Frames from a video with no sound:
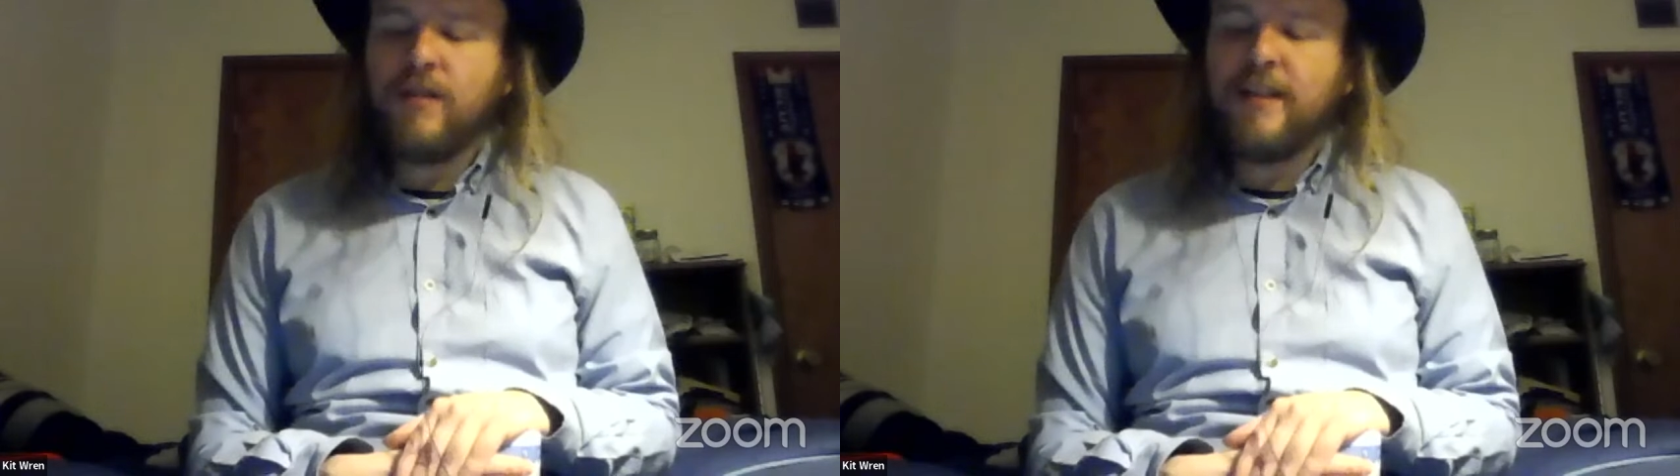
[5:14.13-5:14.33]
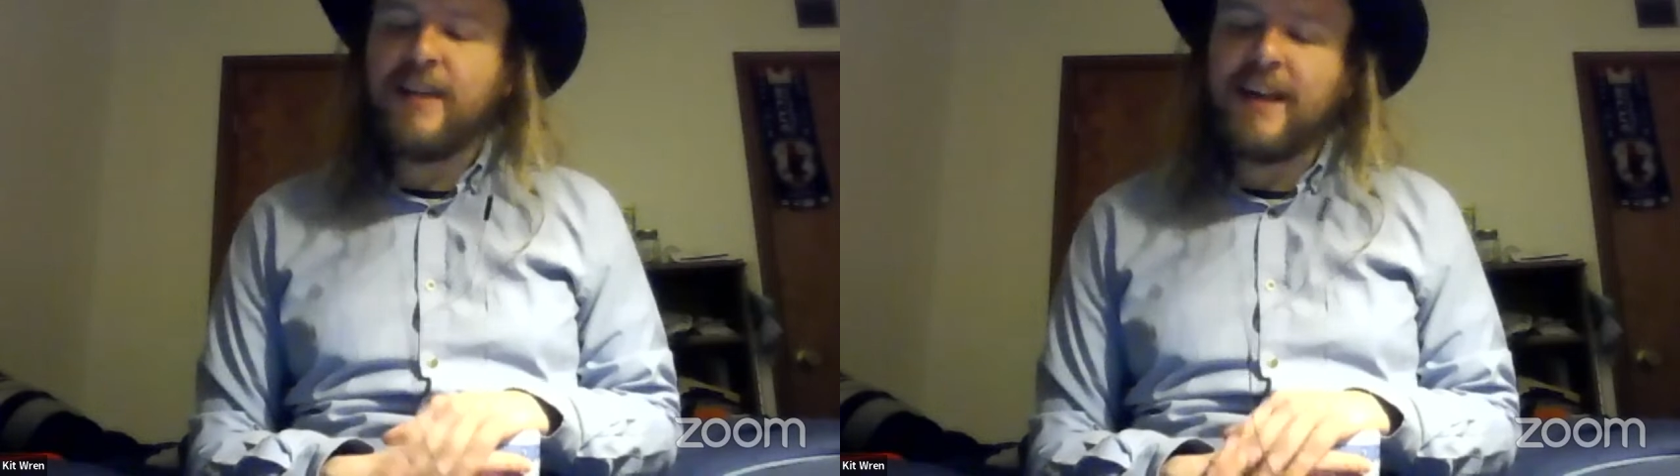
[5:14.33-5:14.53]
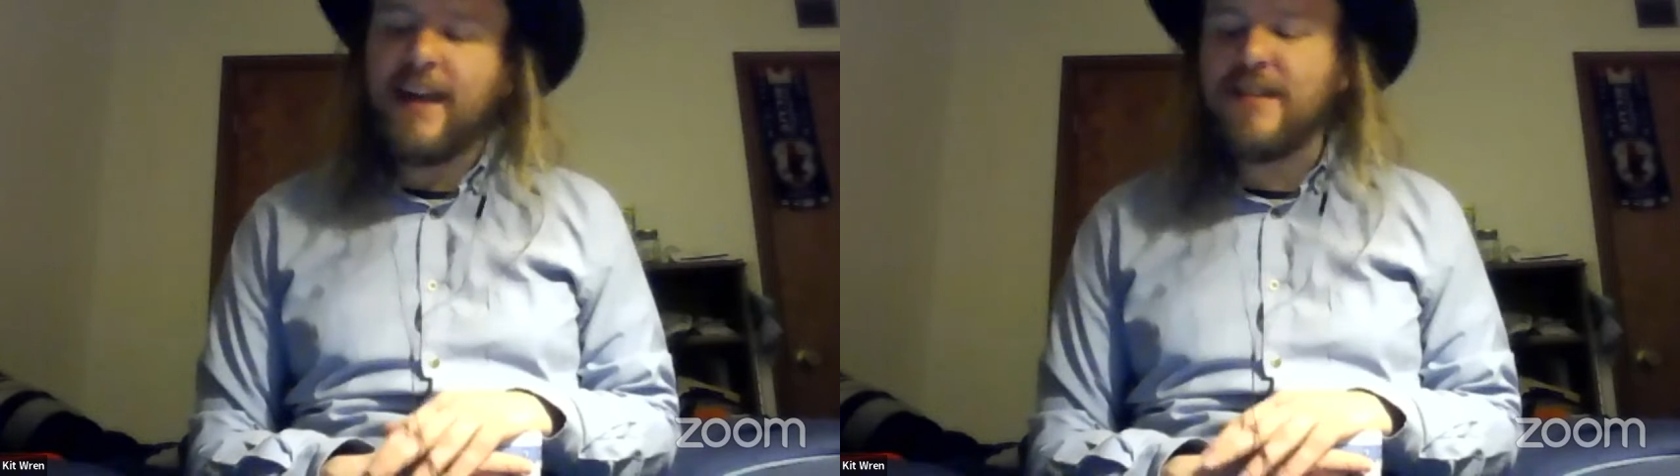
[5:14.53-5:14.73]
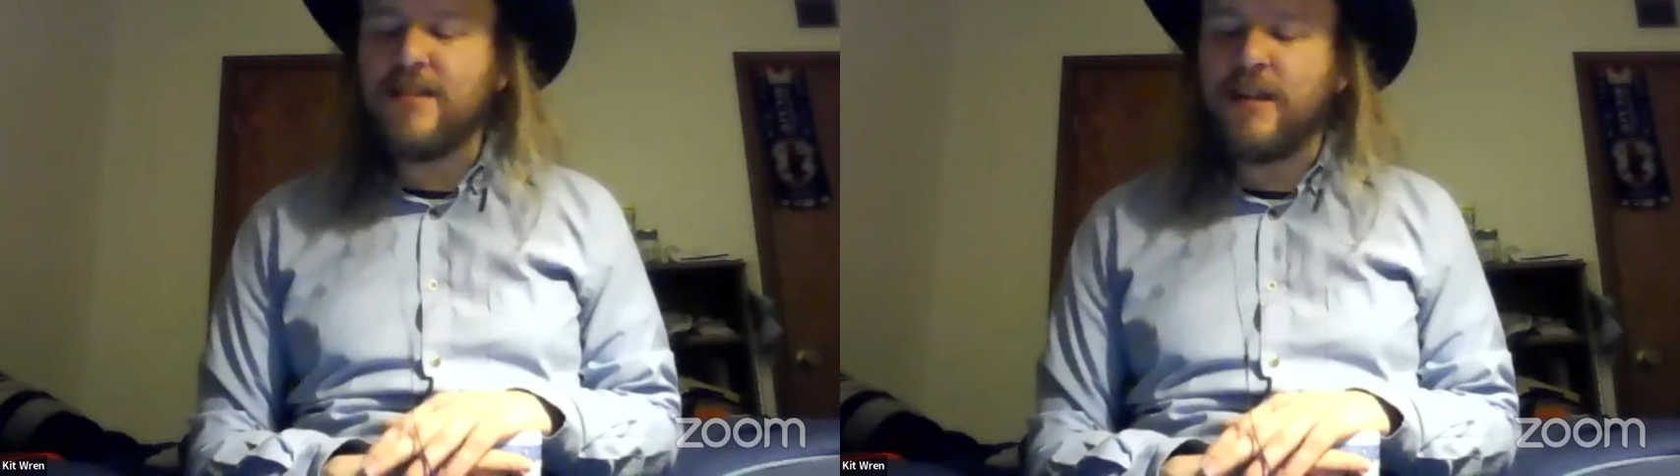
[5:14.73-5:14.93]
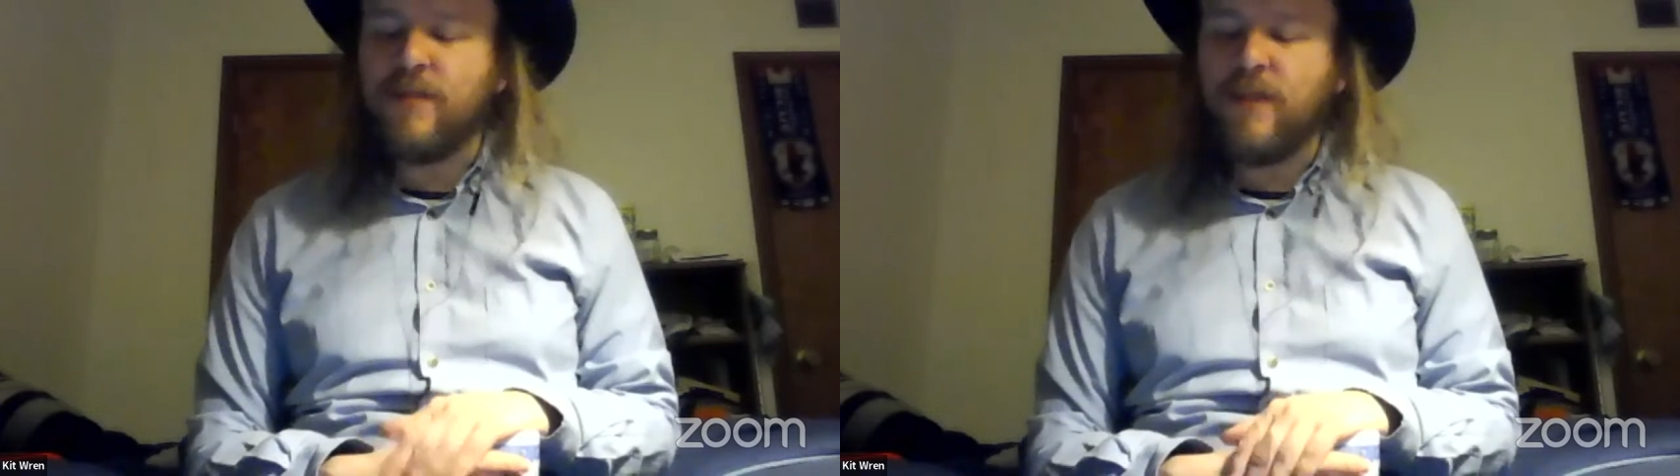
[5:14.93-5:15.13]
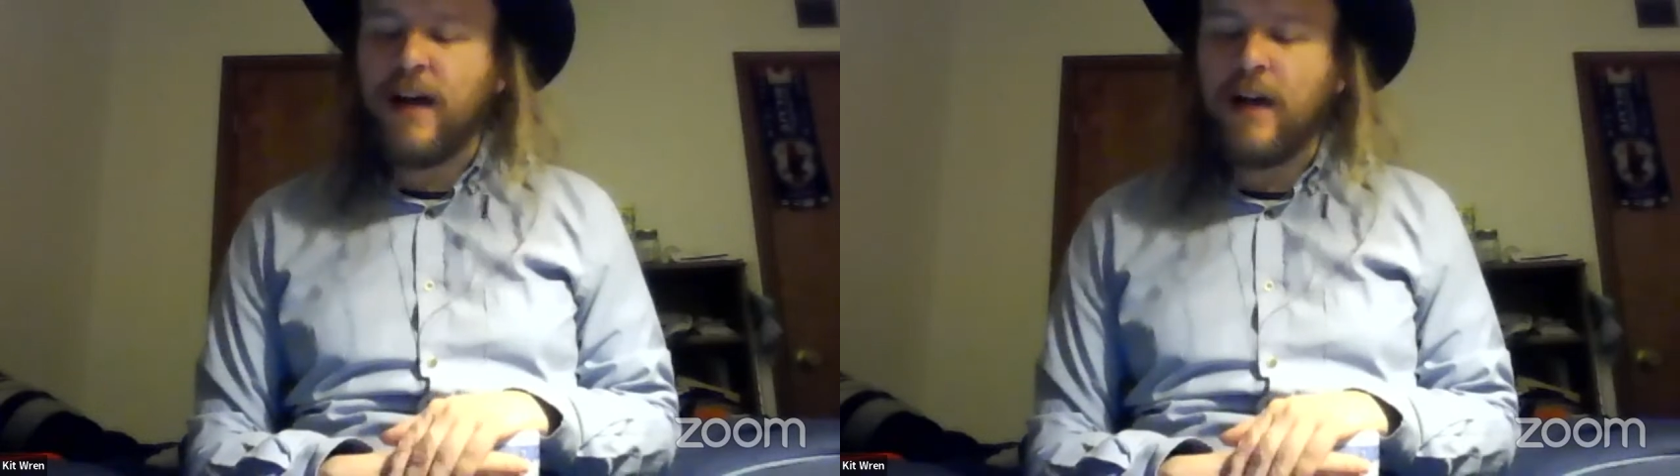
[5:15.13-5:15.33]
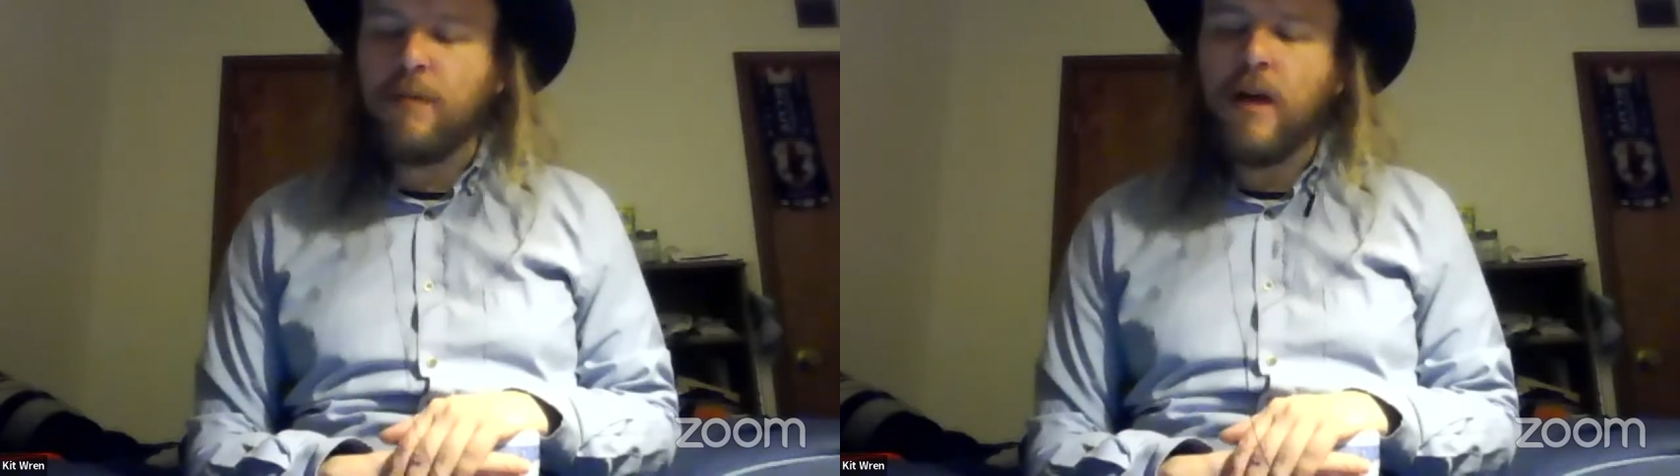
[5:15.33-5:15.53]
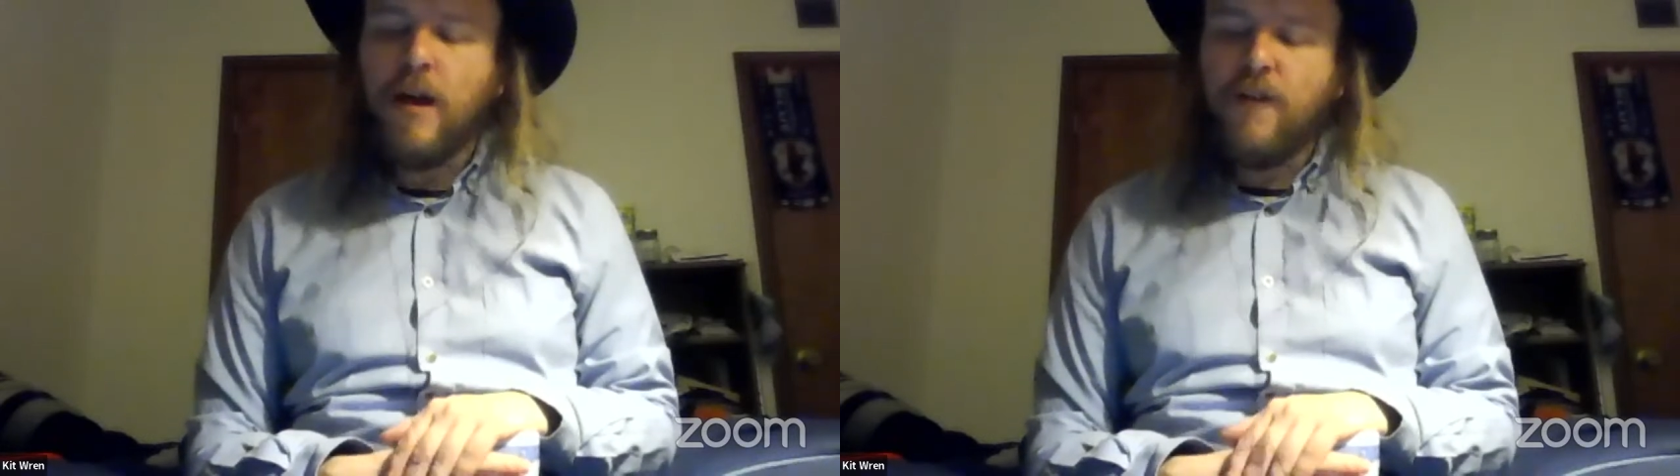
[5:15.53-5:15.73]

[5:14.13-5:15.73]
with a Dickensian vibe,